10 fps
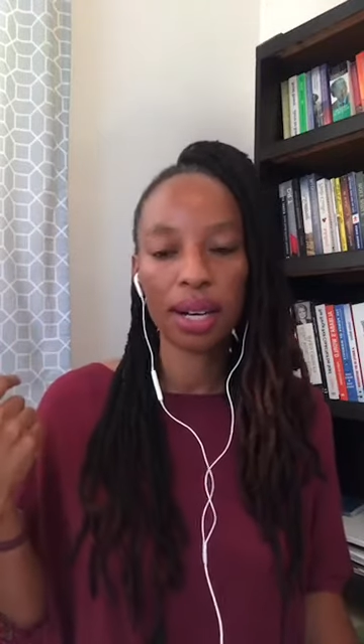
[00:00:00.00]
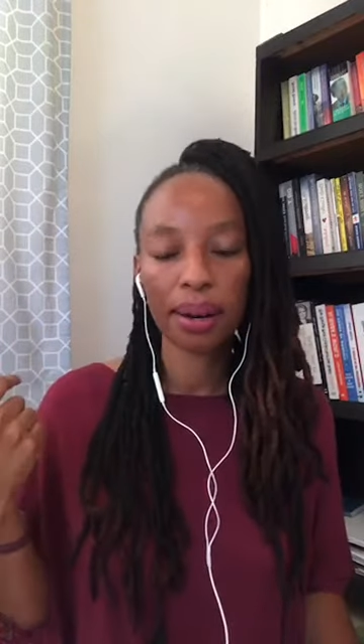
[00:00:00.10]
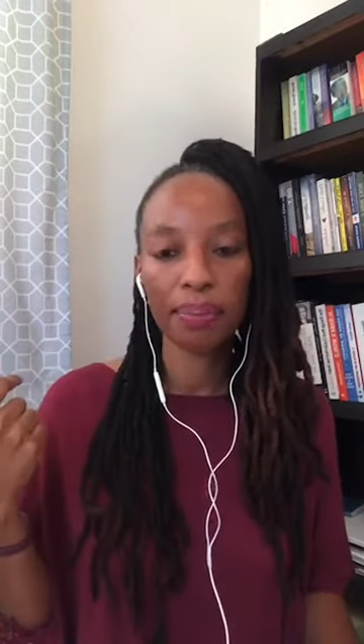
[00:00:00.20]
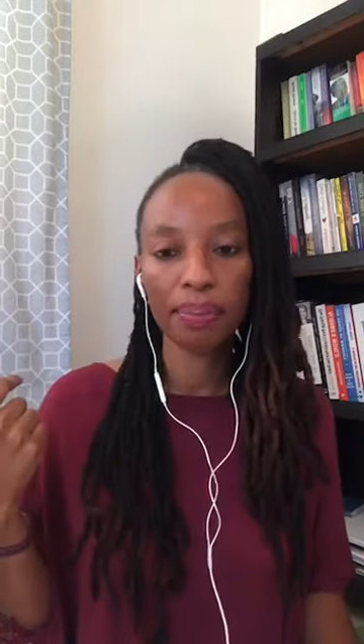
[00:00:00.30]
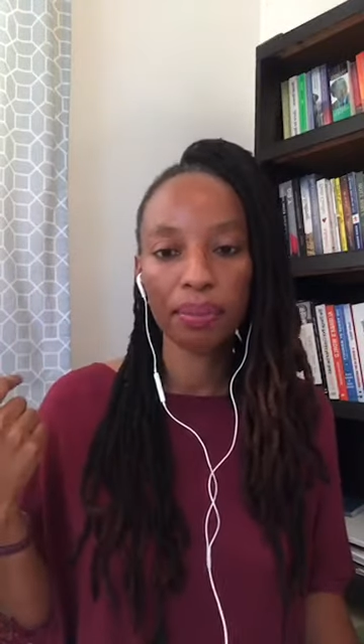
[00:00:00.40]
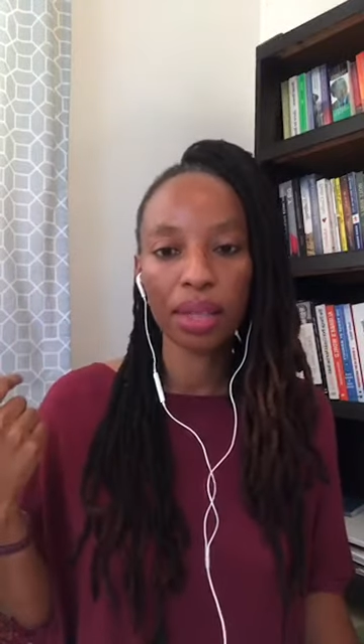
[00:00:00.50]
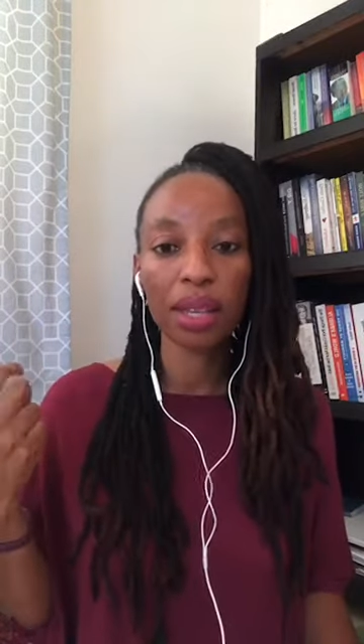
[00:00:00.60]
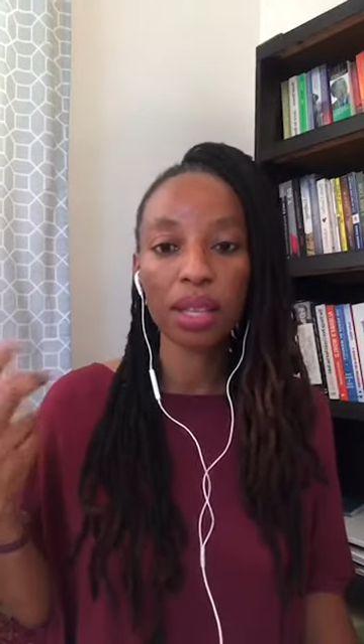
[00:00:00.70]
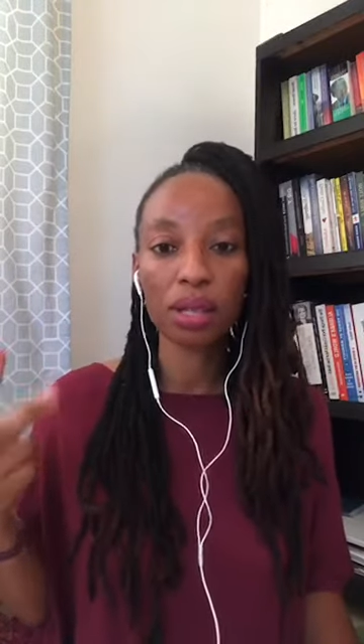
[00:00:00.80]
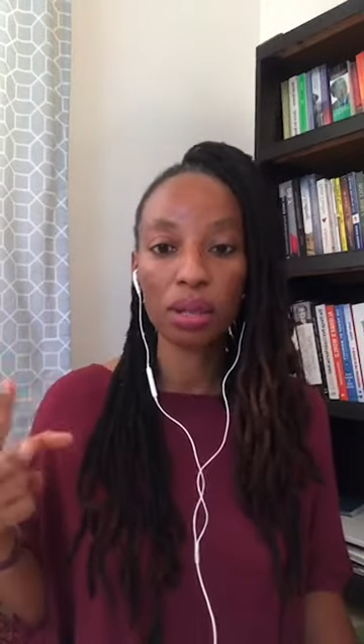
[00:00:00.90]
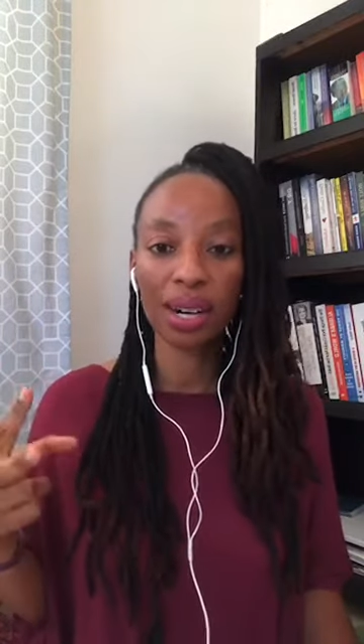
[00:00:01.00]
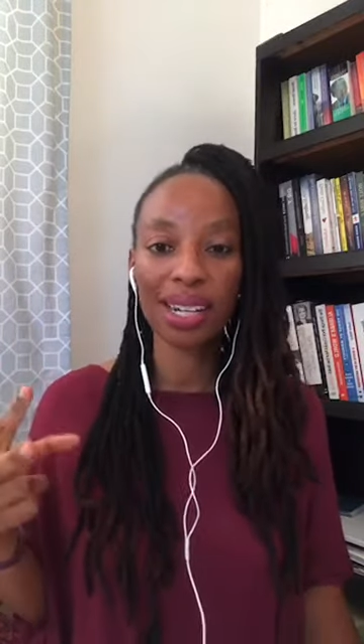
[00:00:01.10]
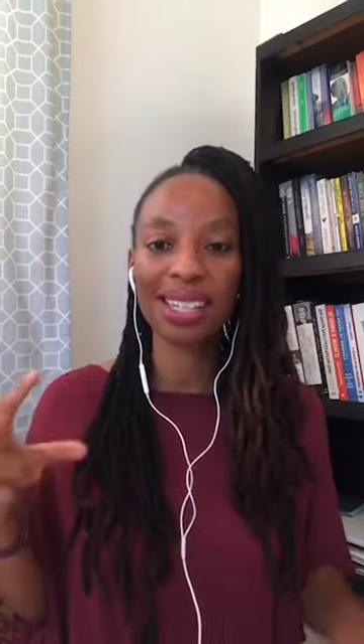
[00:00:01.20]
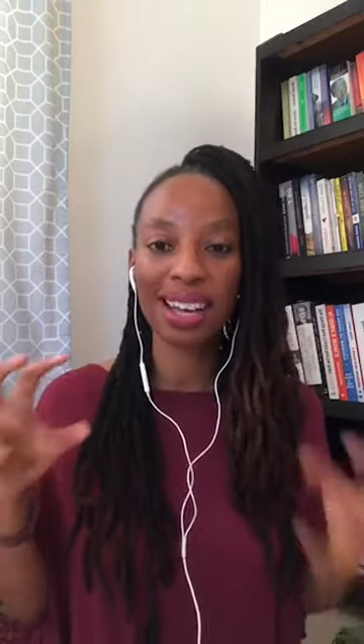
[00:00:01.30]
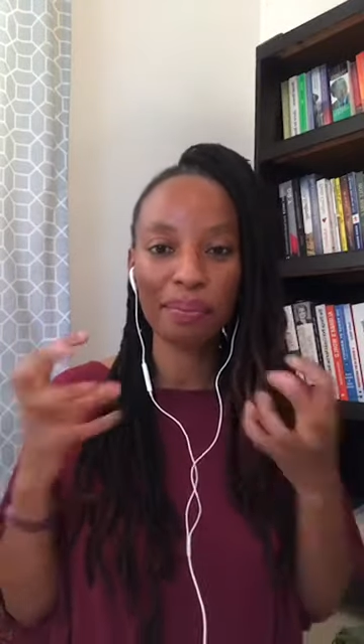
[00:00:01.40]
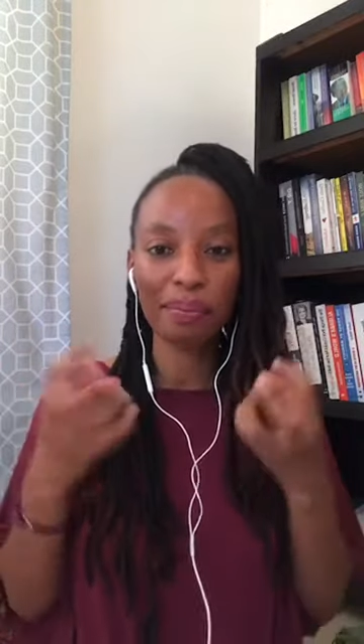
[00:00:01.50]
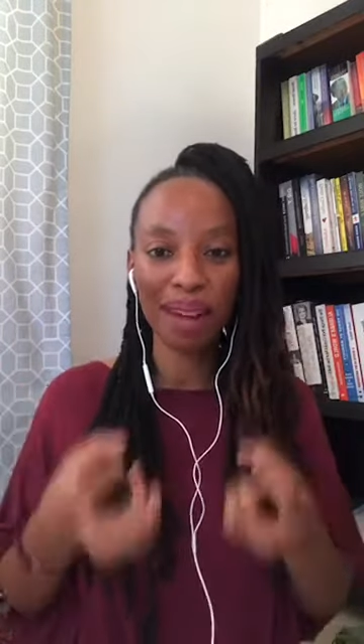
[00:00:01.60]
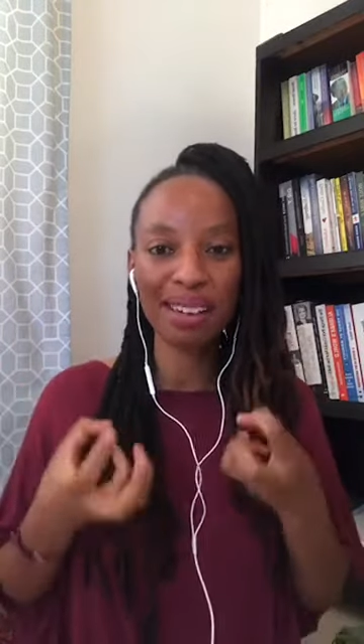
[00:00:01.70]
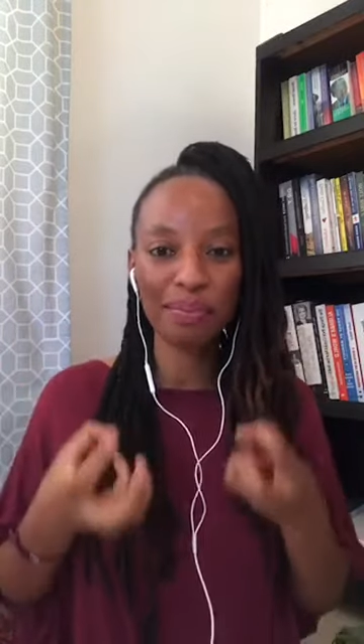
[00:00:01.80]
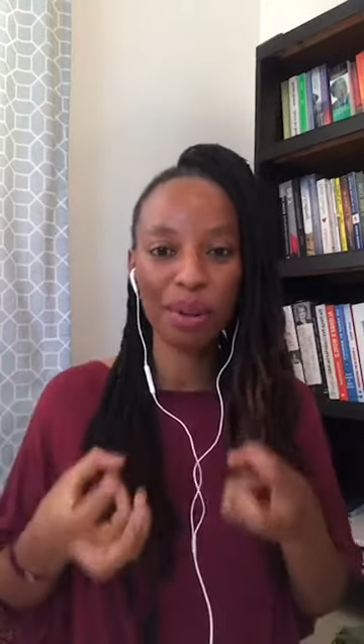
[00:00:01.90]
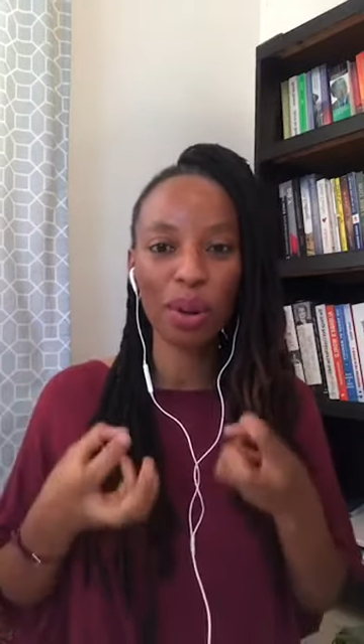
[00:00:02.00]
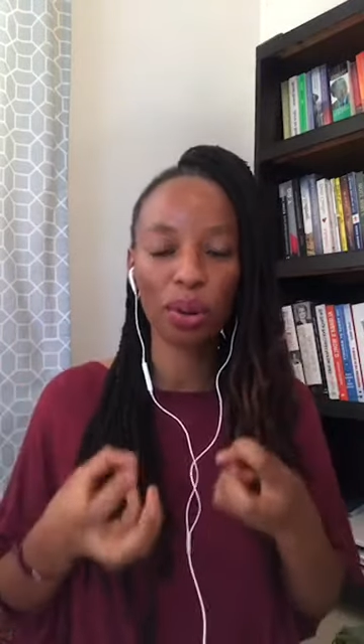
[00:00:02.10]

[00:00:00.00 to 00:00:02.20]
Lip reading: the stories that might